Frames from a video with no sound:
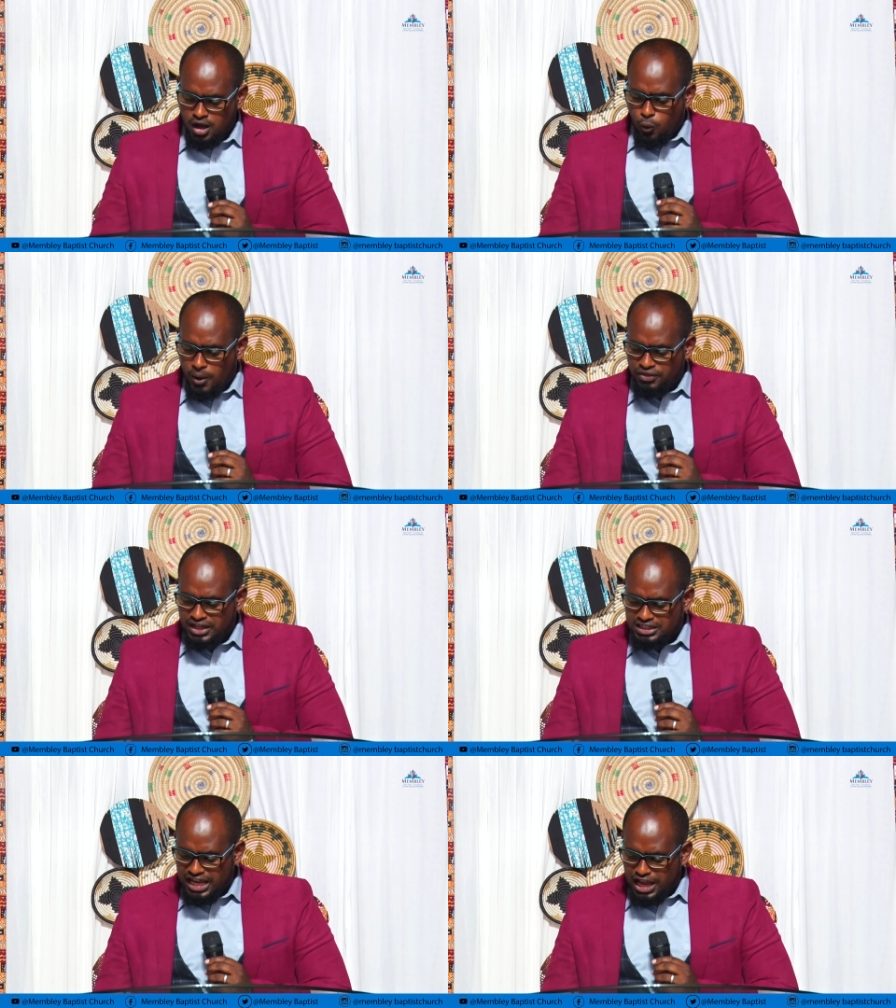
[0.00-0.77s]
When
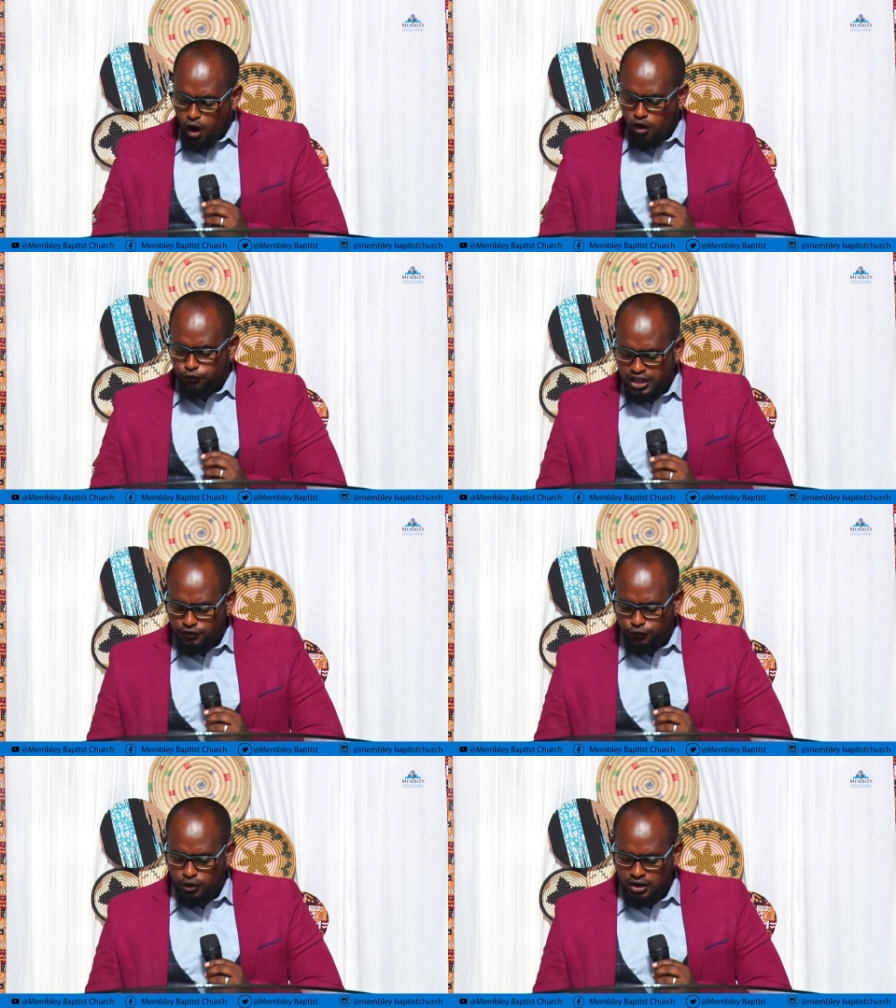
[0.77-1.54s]
the day of
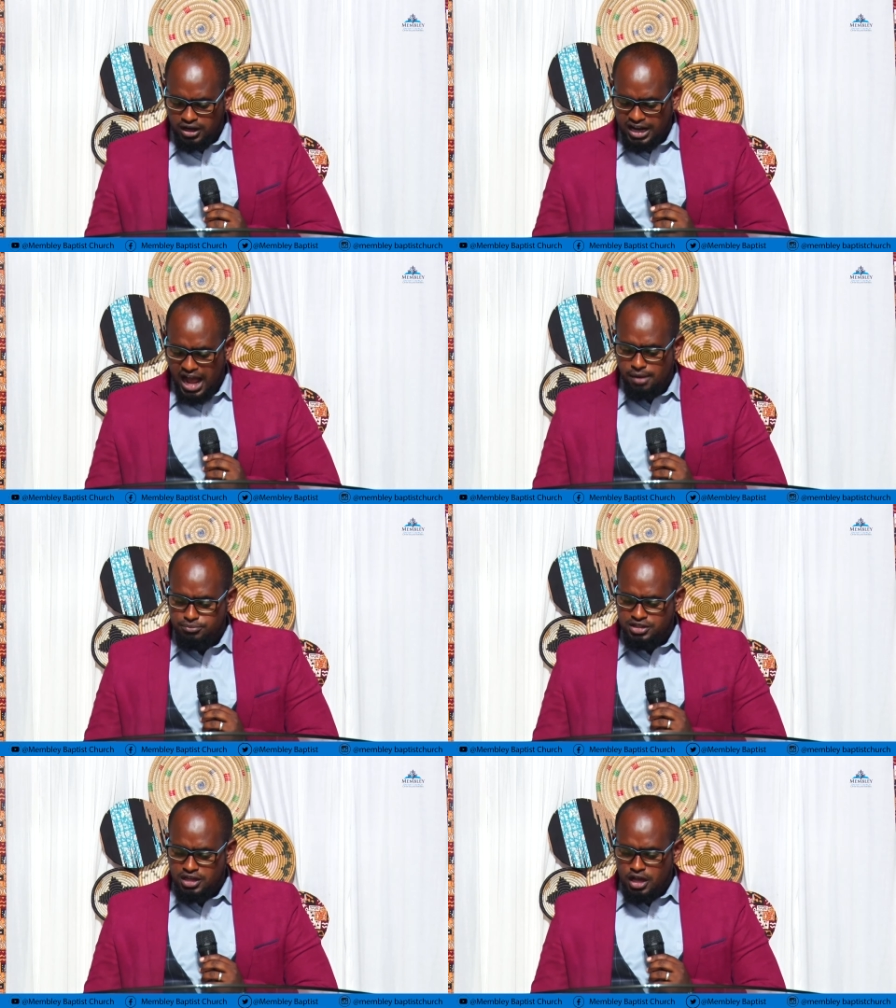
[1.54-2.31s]
evil
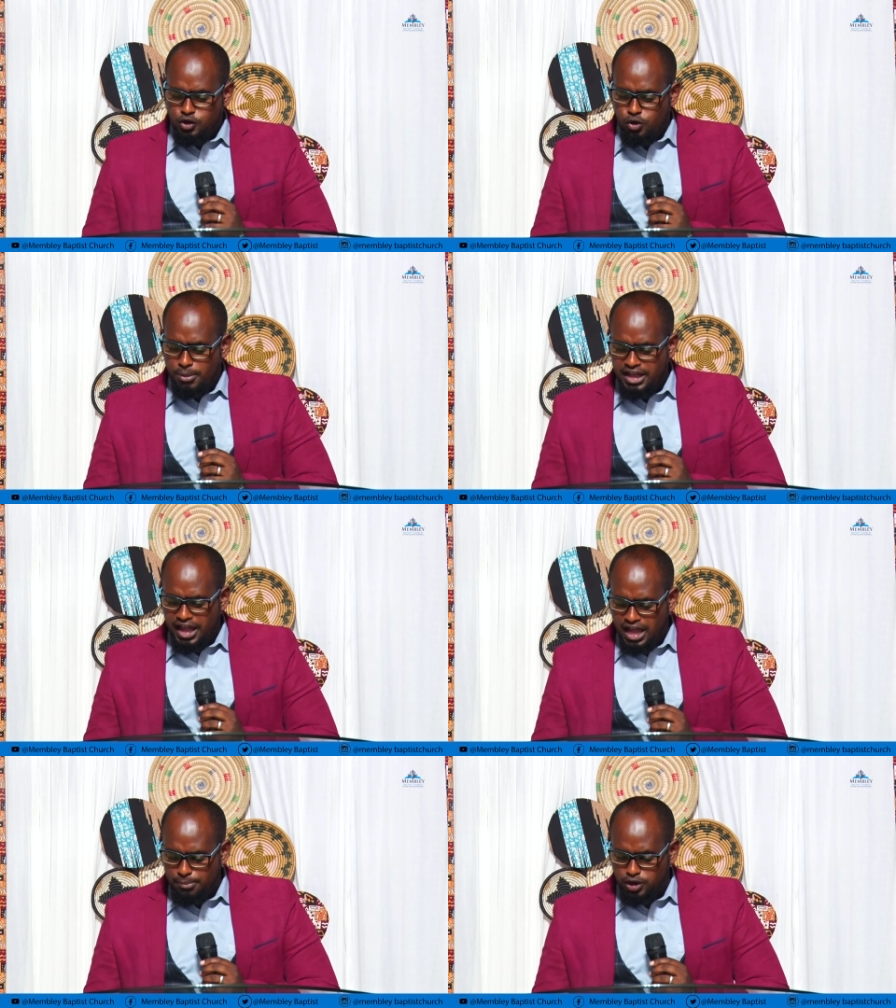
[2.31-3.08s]
comes, you may
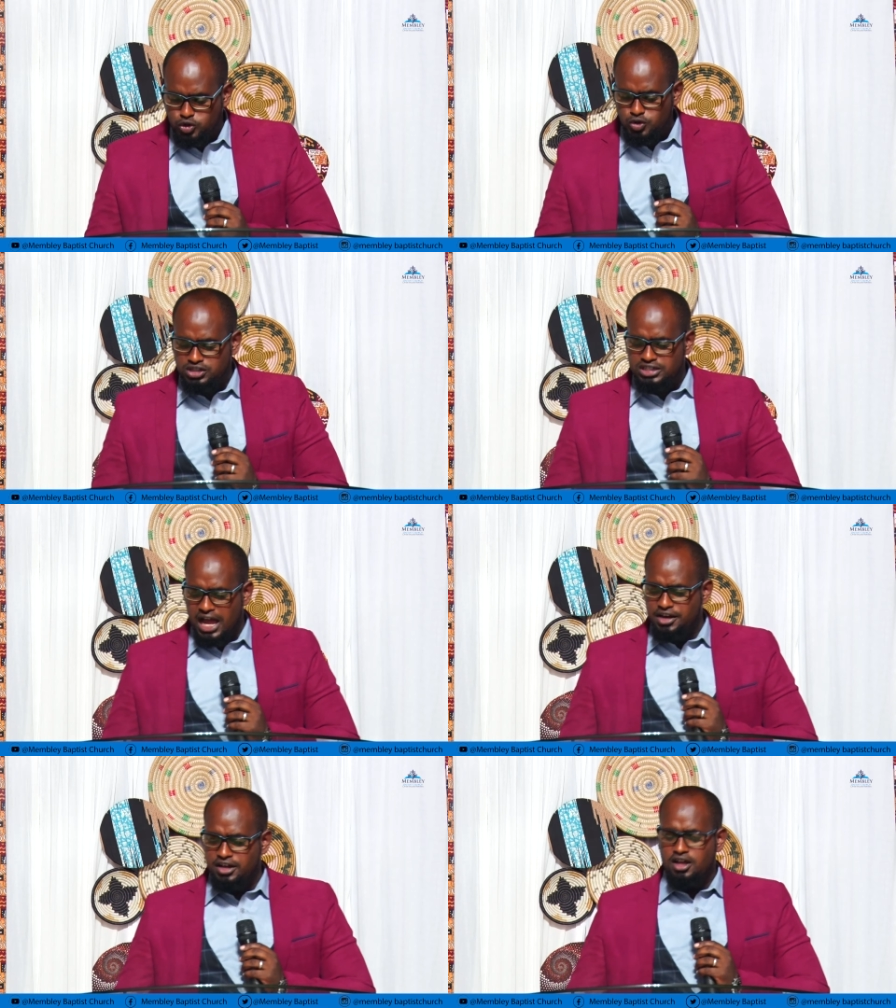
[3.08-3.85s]
able to
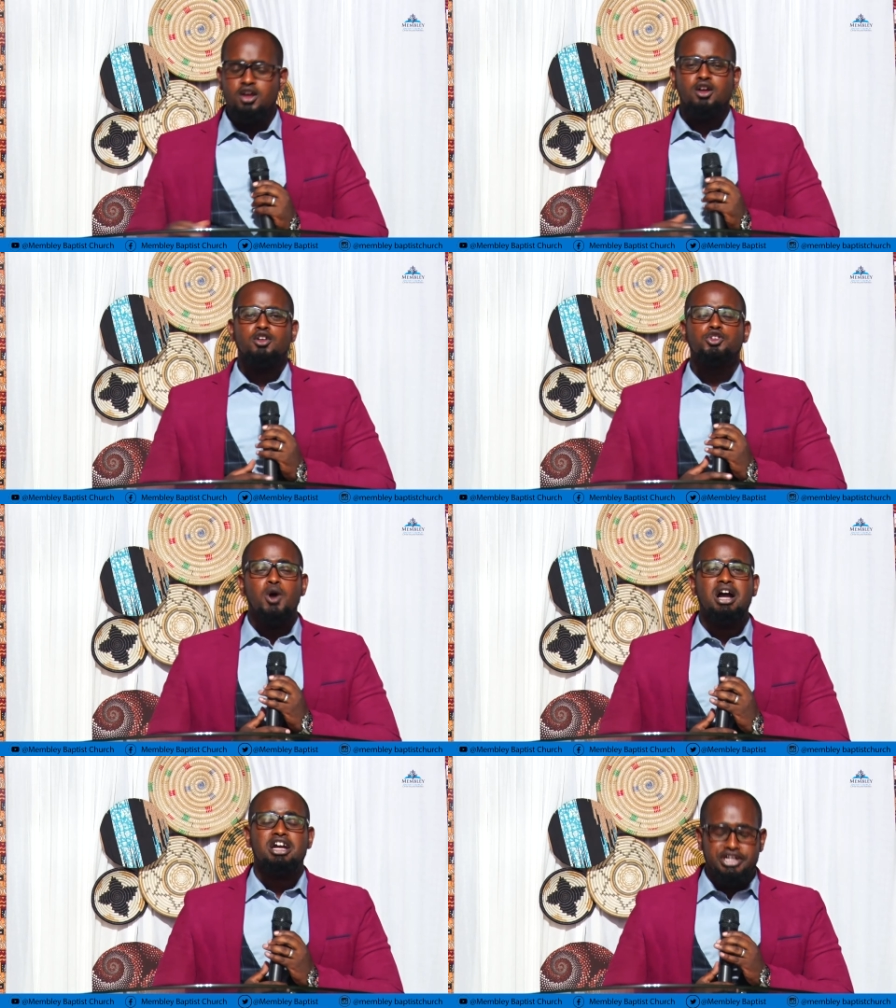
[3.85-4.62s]
stand
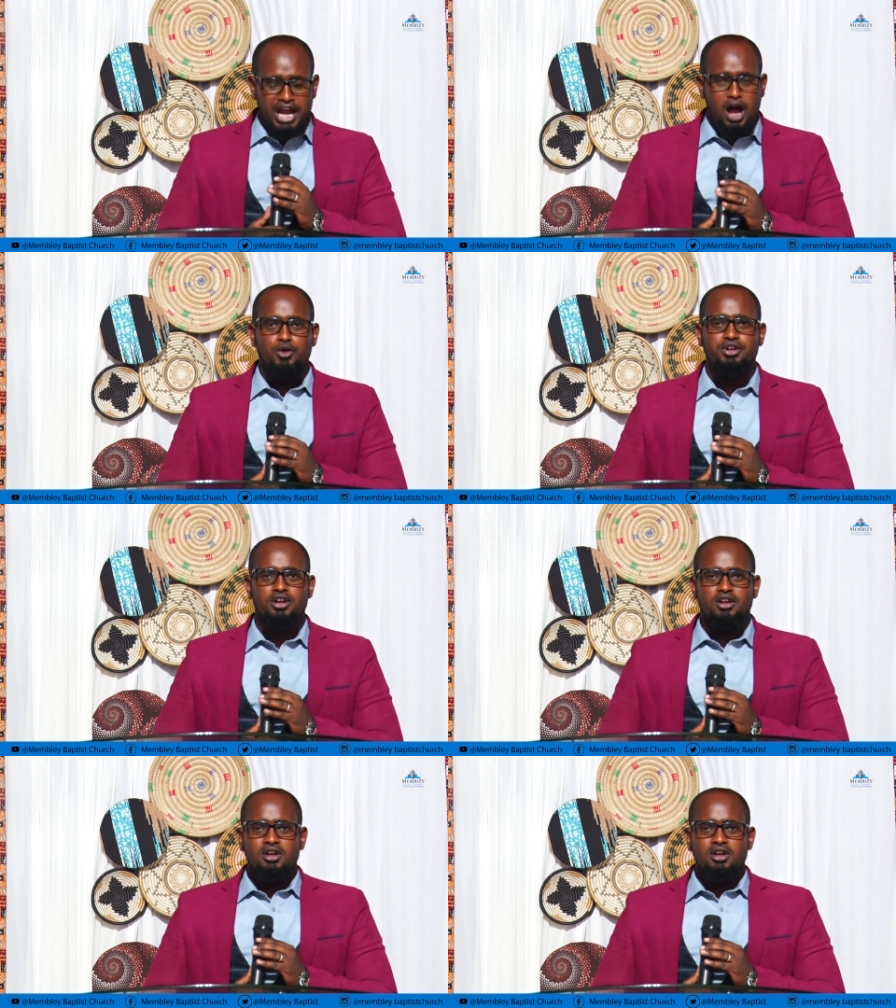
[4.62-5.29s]
your ground.